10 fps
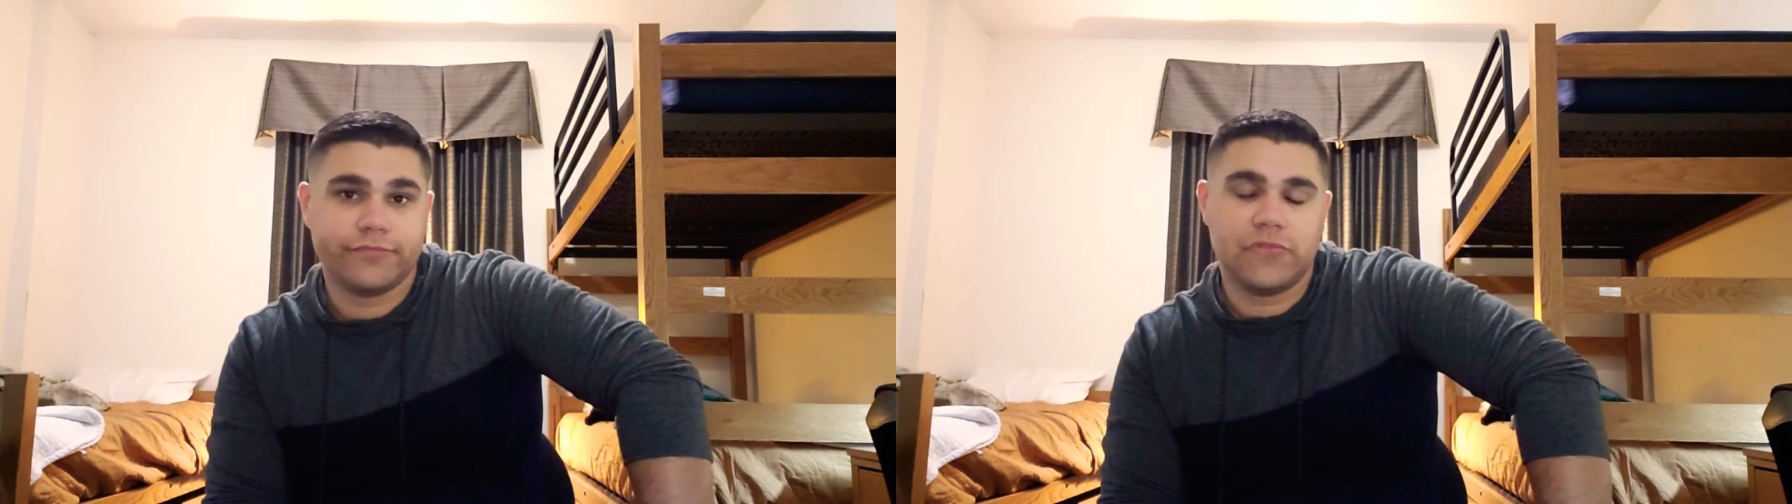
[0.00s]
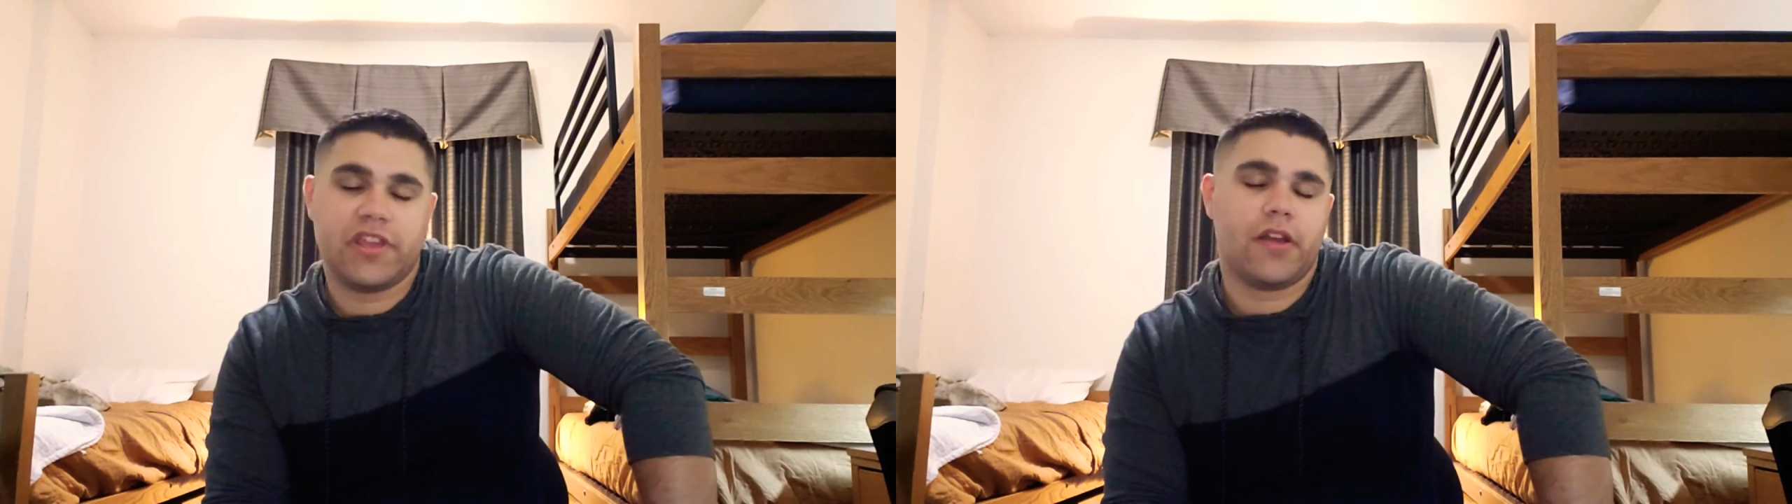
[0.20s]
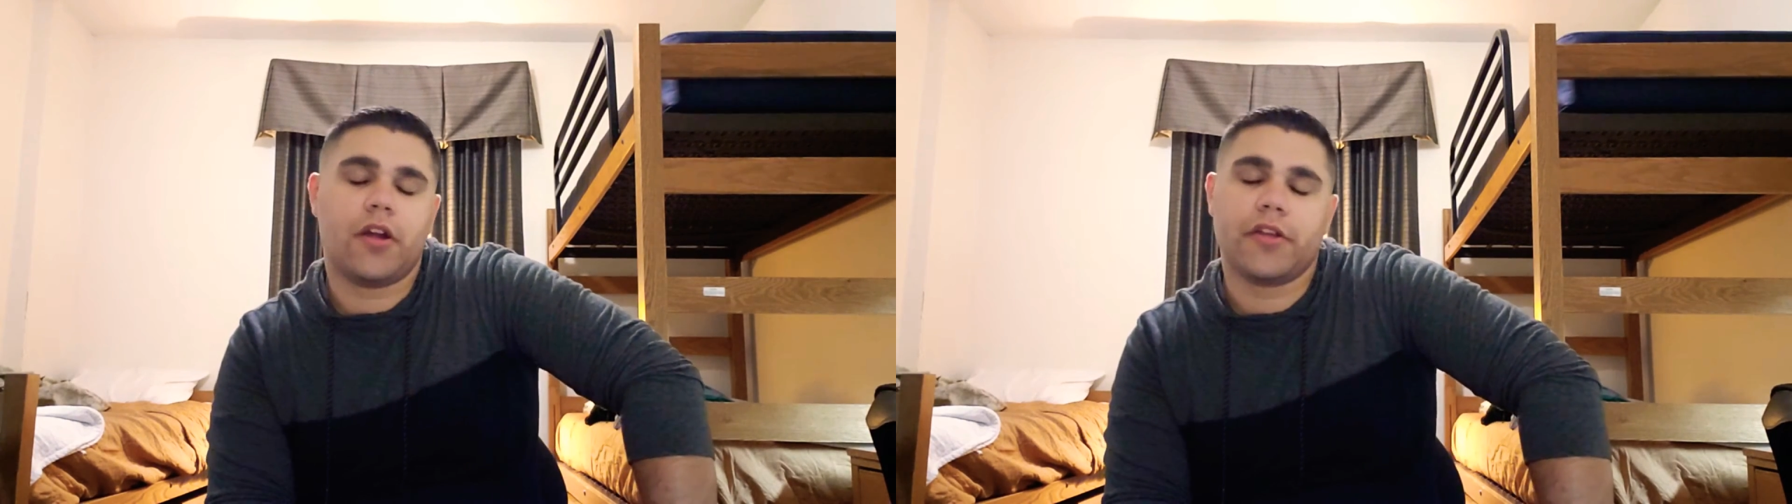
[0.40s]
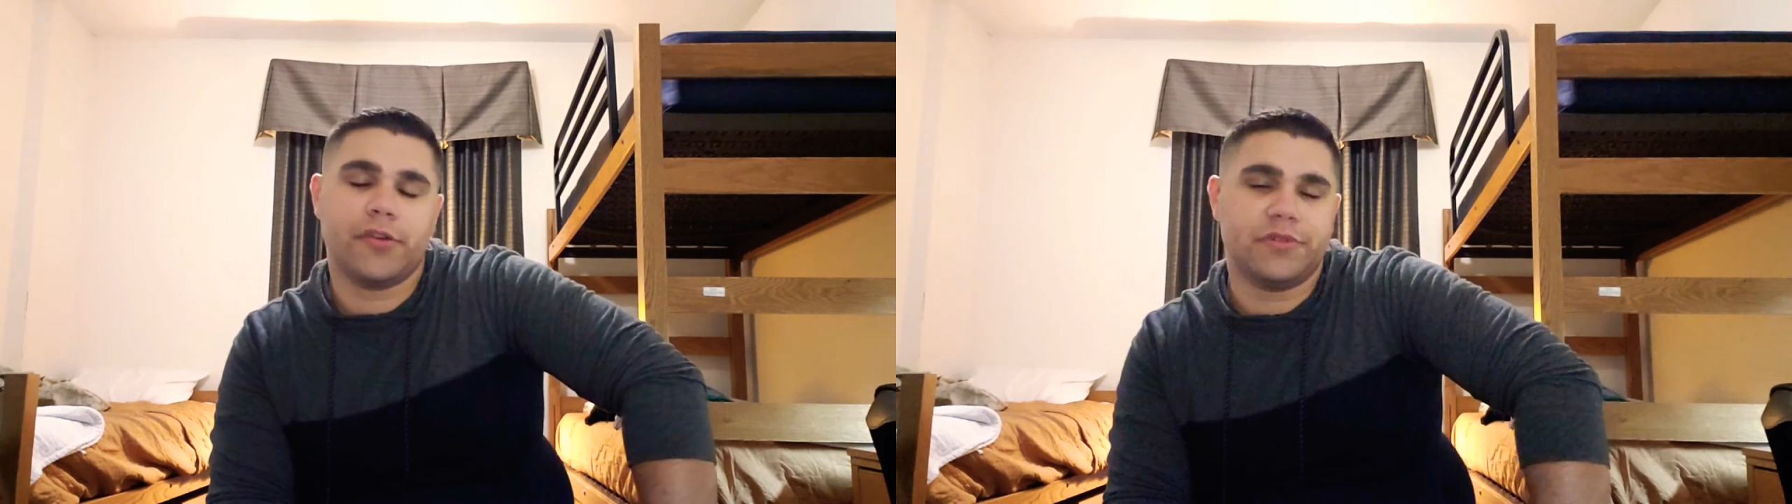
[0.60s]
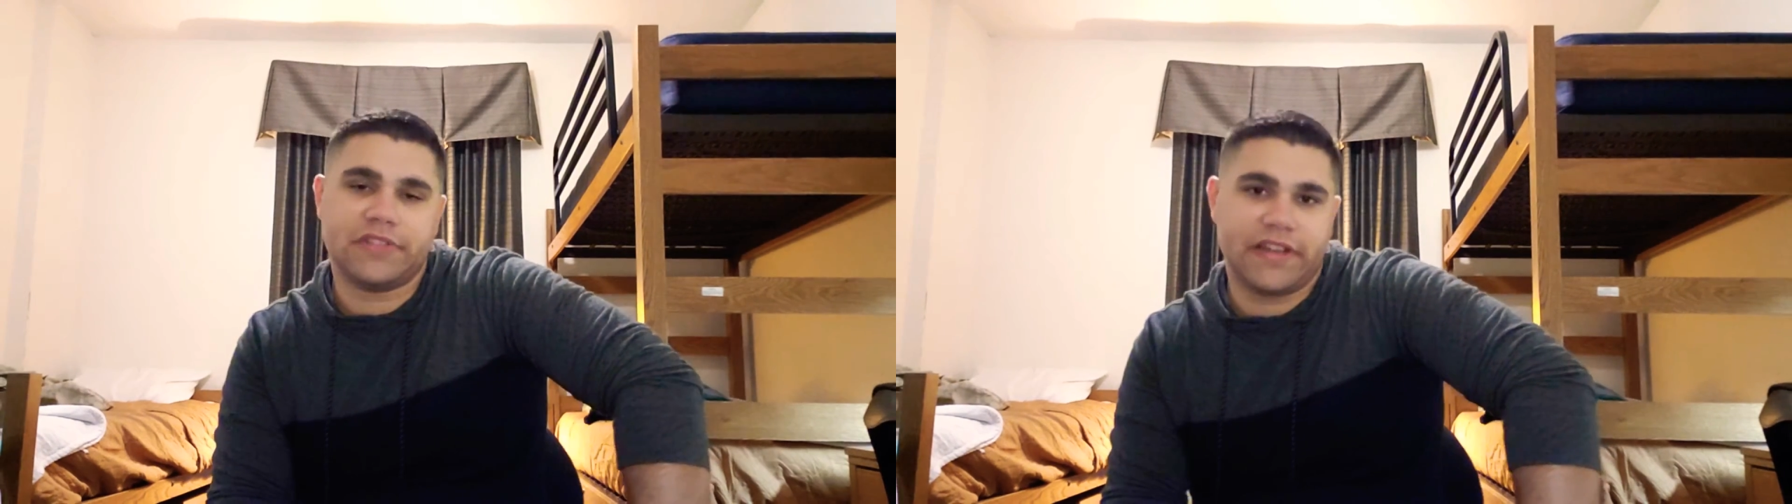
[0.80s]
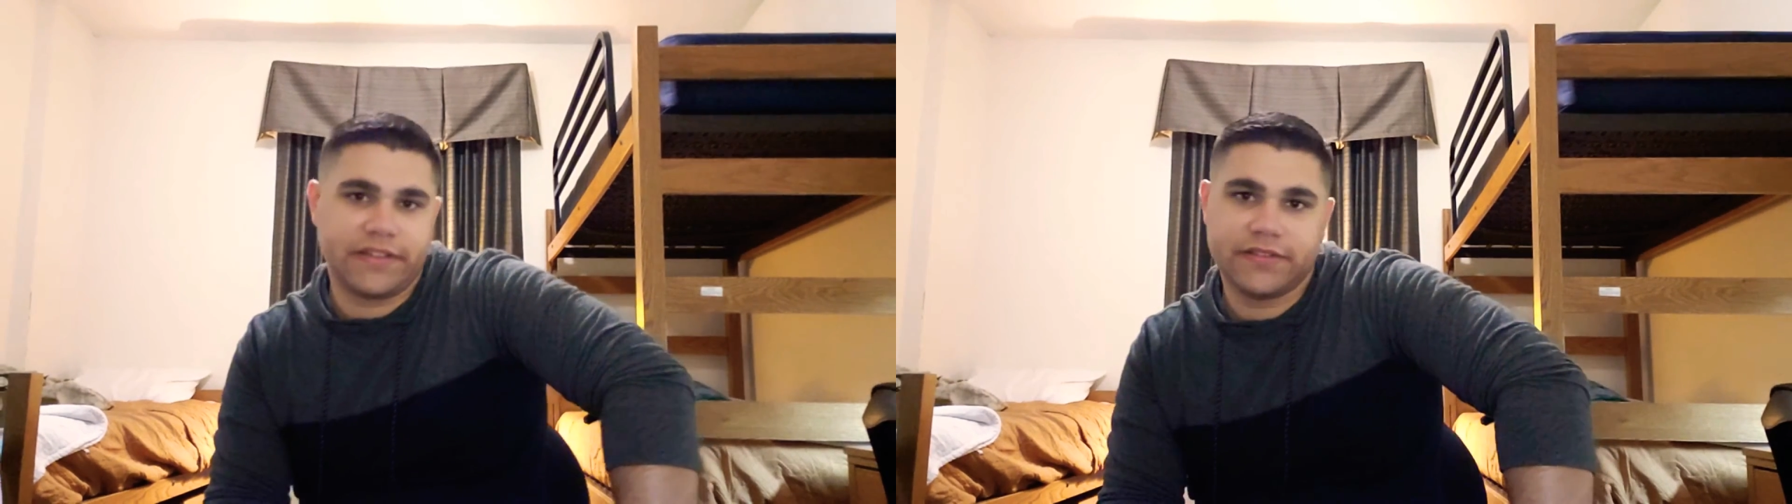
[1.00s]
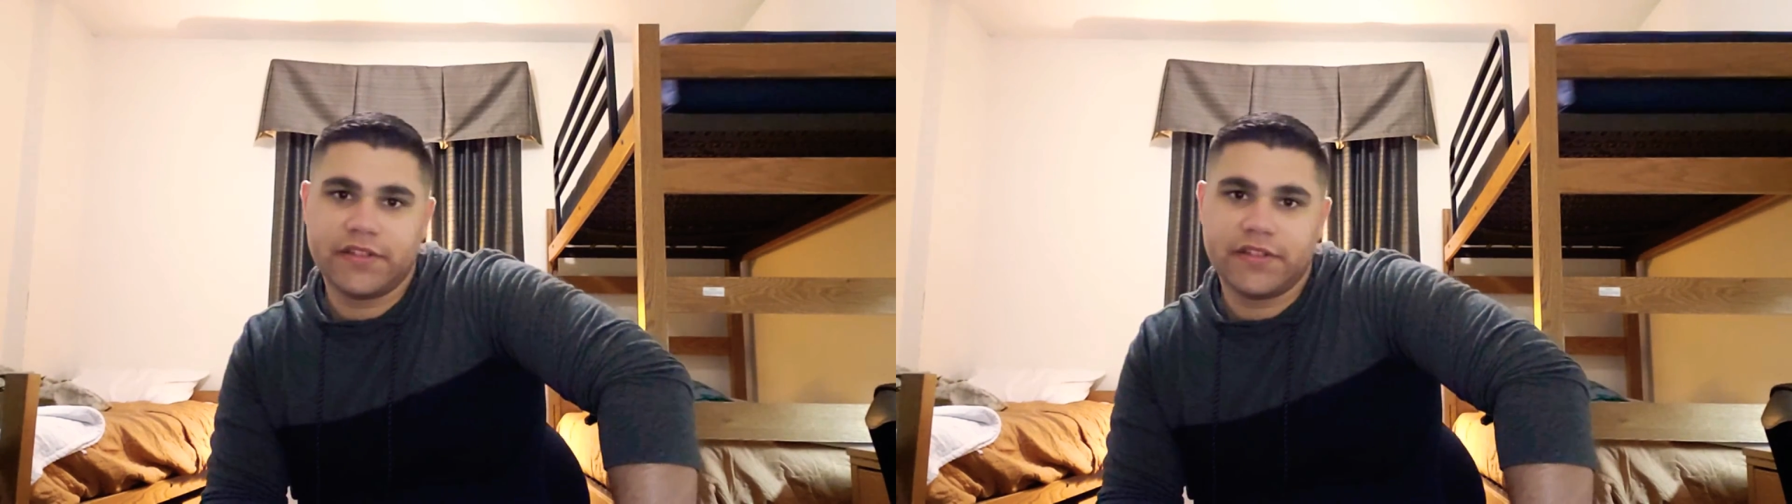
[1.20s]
You can't argue with that.